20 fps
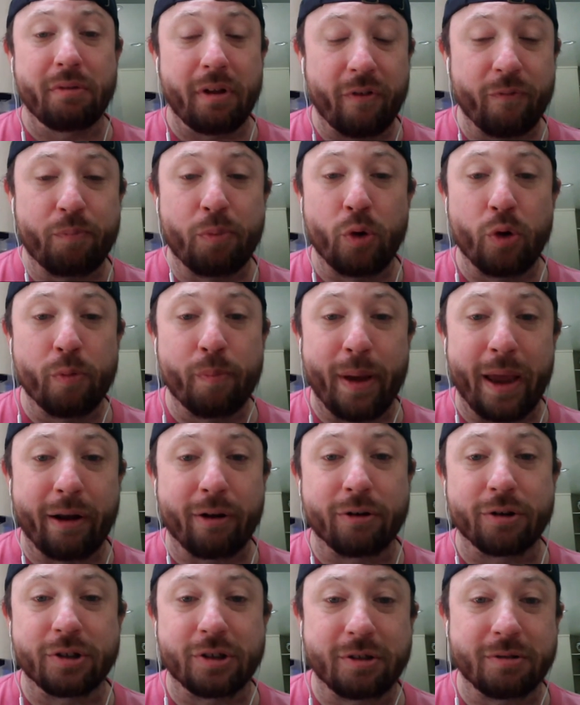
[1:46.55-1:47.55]
if Buda
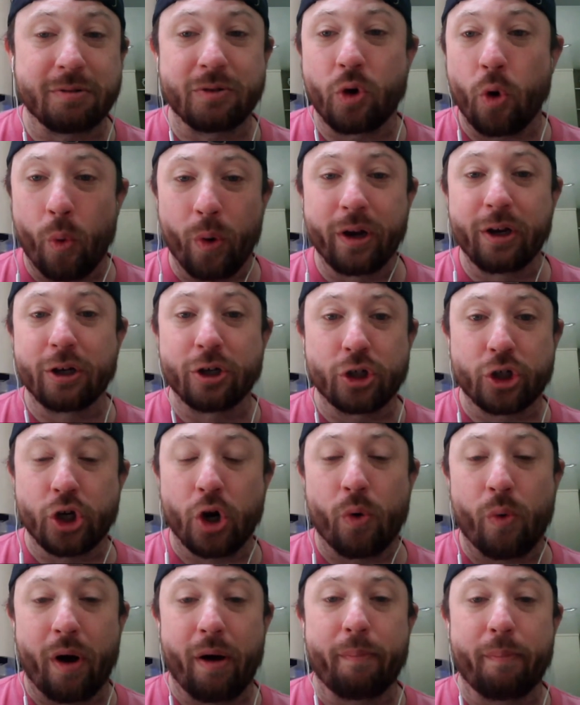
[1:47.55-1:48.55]
Baker's going to
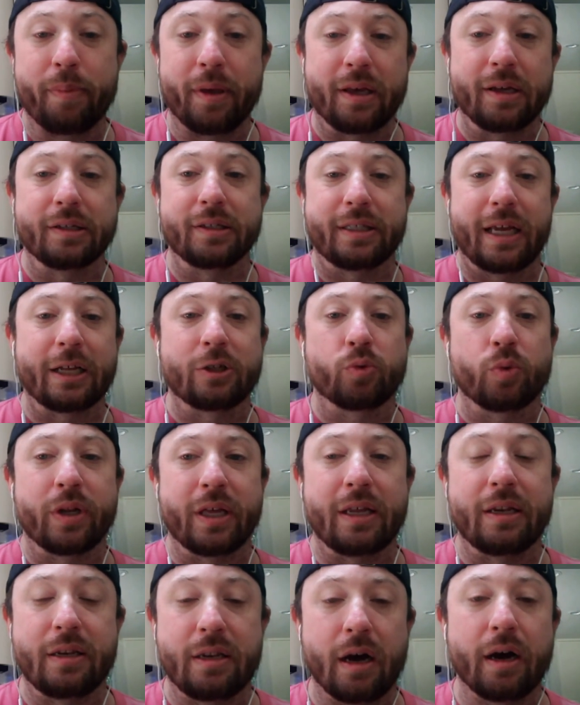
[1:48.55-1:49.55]
show up because that's what
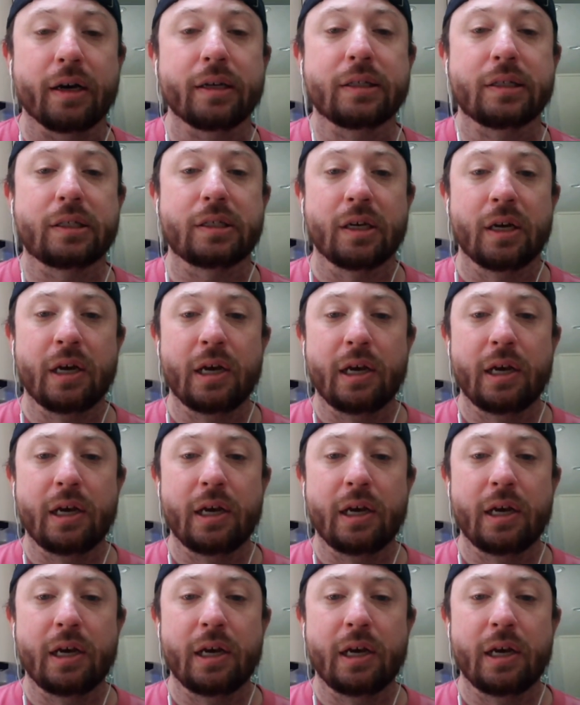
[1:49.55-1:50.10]
he does.